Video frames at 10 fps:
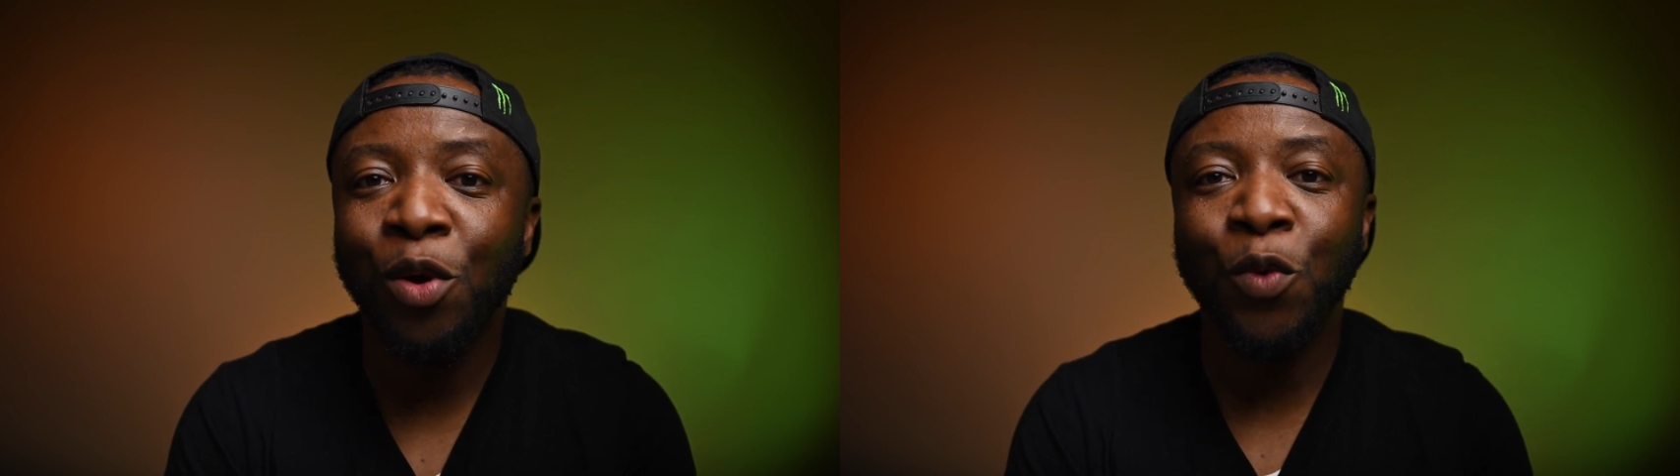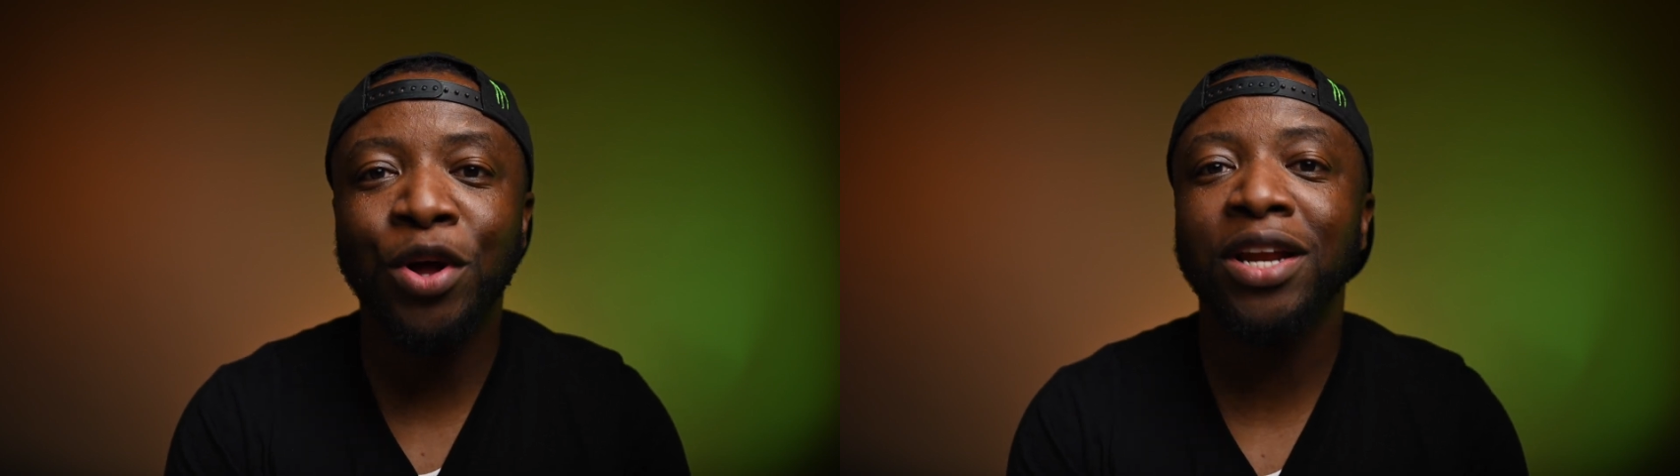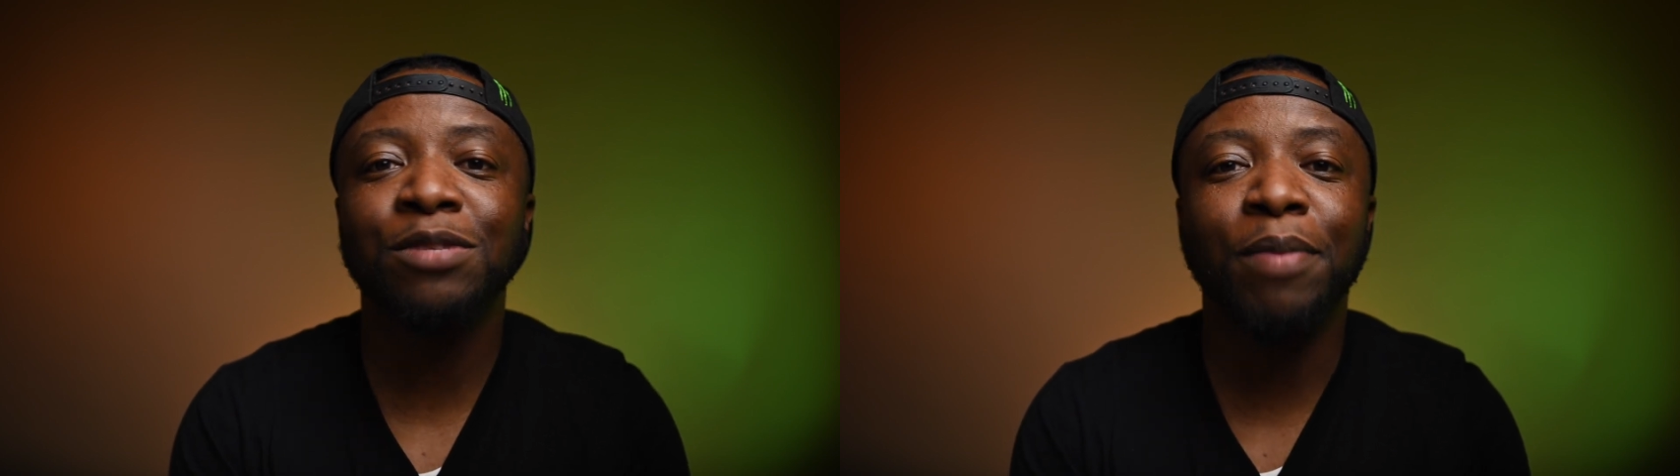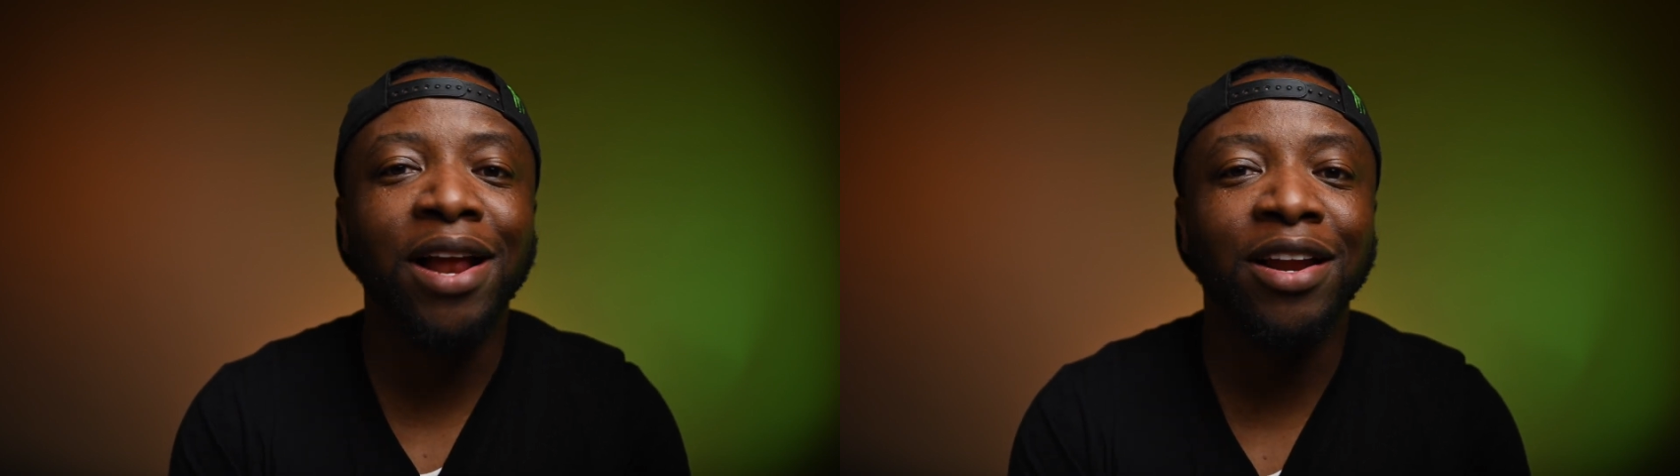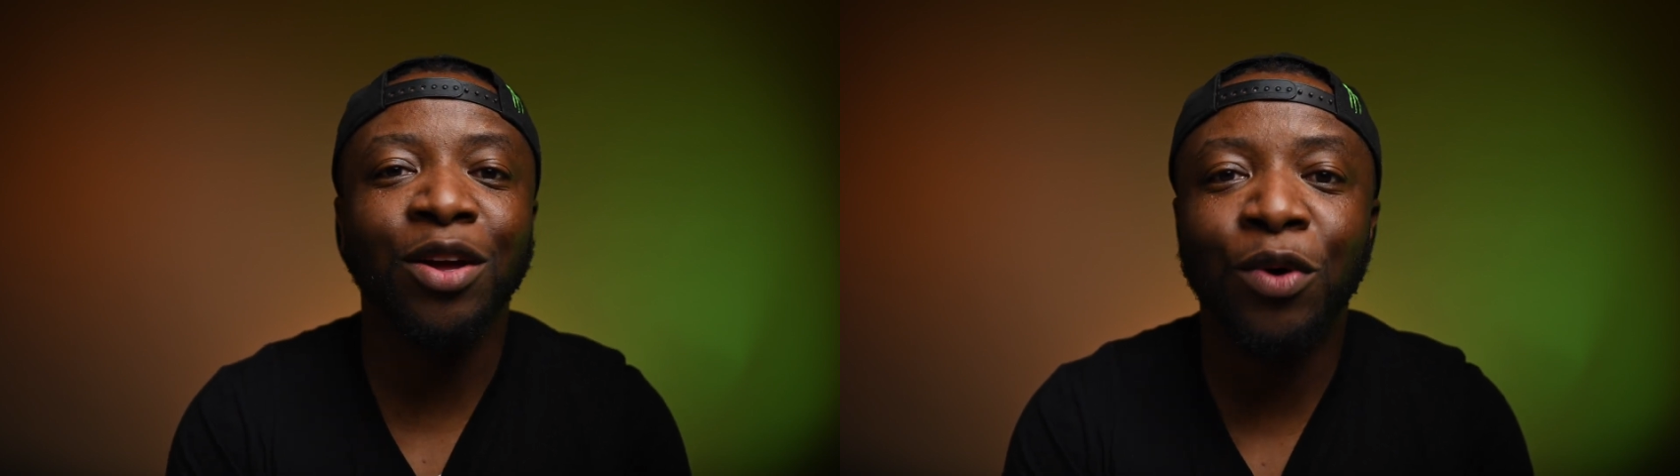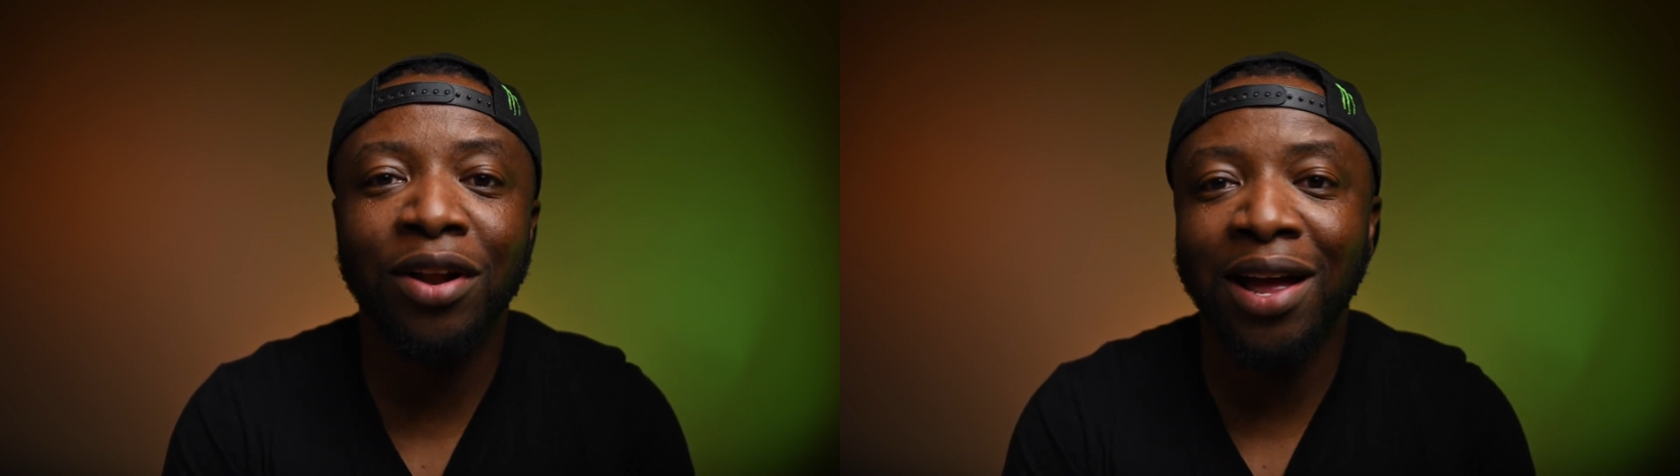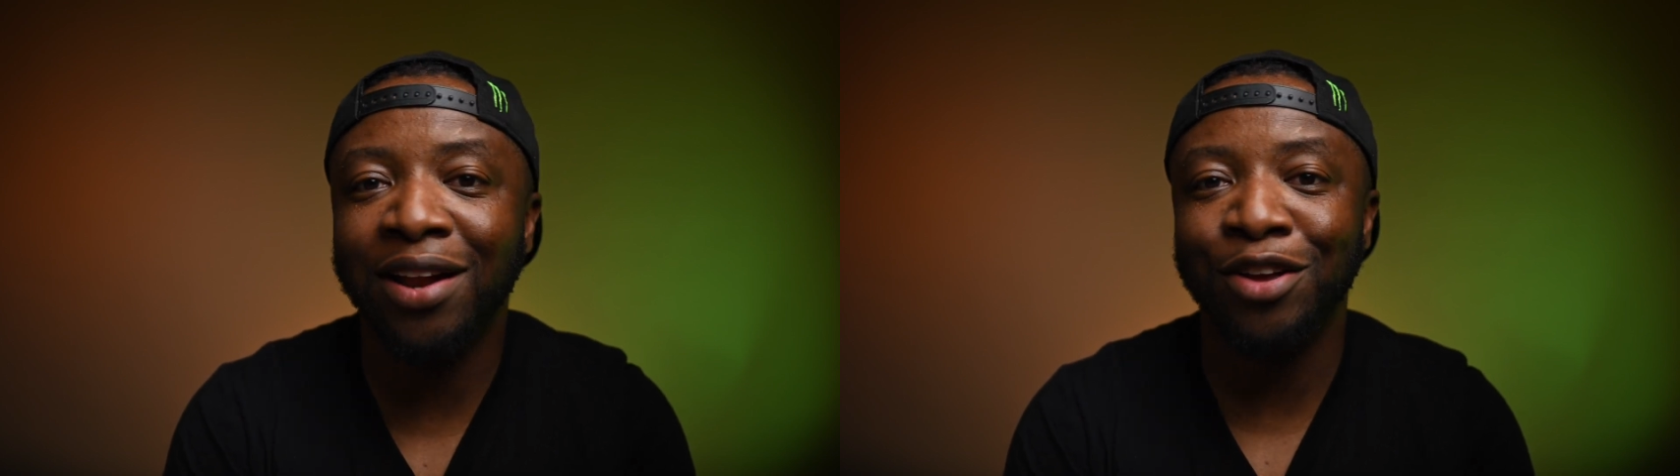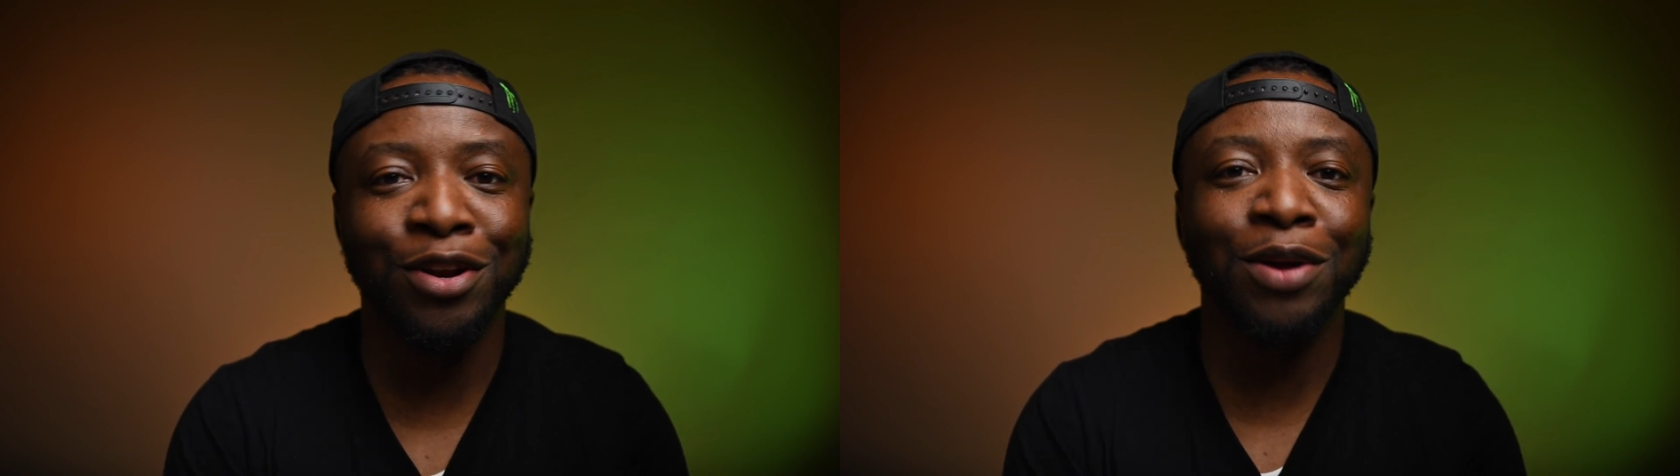One is bilingual
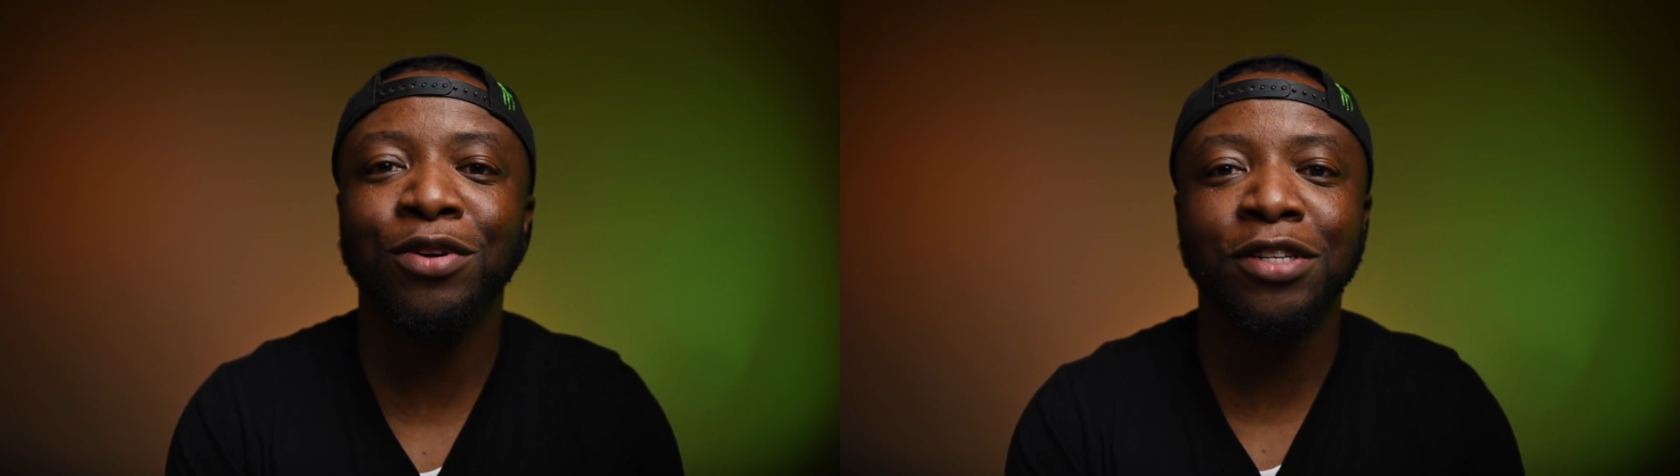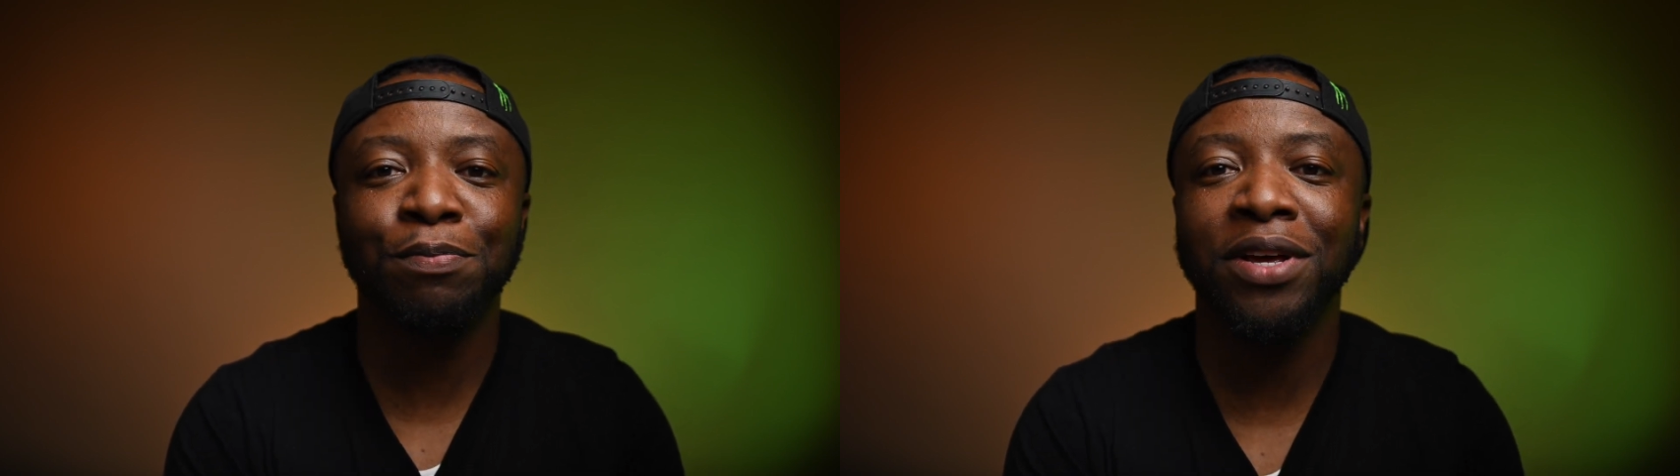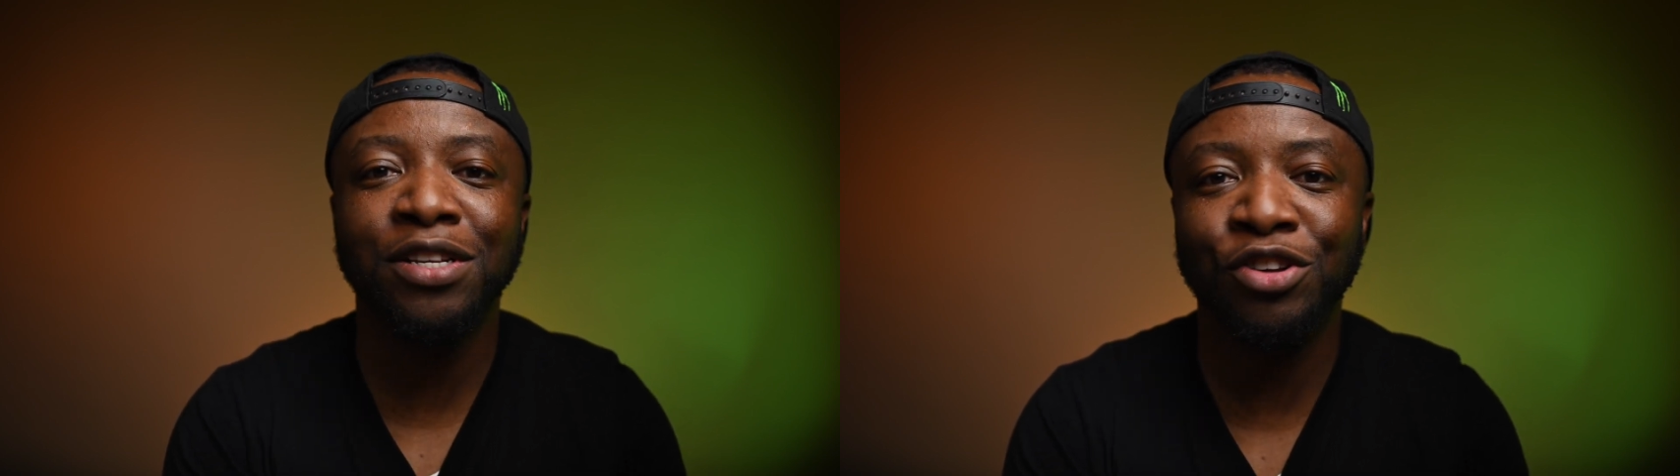and the other one speaks